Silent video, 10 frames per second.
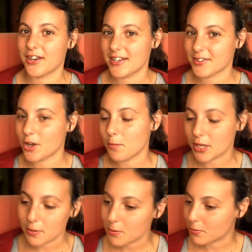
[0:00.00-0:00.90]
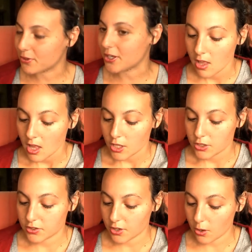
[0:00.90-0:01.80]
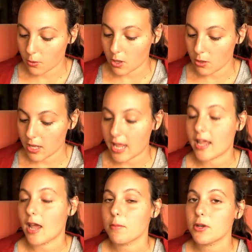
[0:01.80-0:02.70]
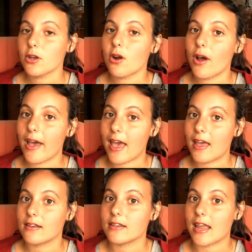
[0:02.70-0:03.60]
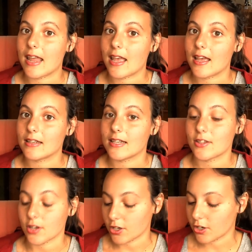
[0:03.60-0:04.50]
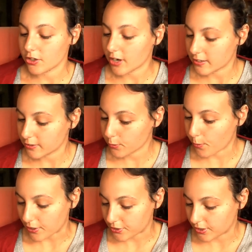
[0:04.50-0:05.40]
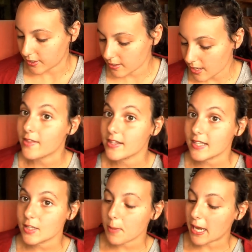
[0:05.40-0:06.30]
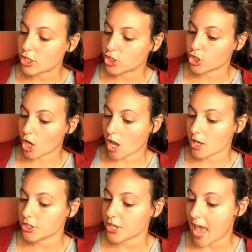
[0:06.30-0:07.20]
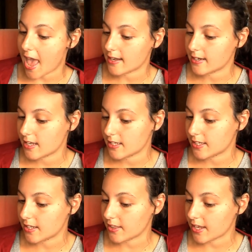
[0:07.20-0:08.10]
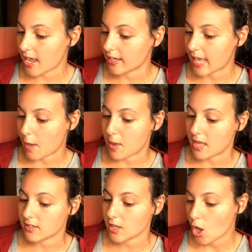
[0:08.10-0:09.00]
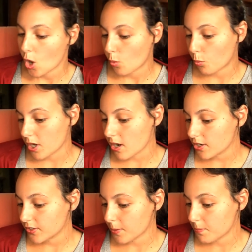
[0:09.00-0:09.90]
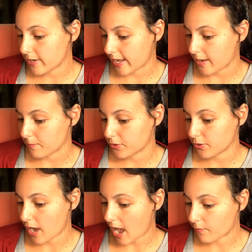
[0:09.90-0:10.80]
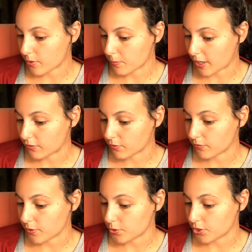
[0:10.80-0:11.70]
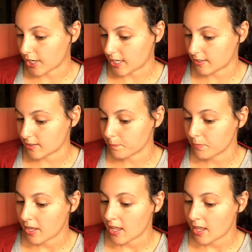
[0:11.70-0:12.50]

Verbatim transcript: You guys are all making me broody. So okay, I'm gonna go ahead and get started on your guys' questions. Okay, this is by Josh and Cynthia Gomez. What are some names you have in mind for future kids?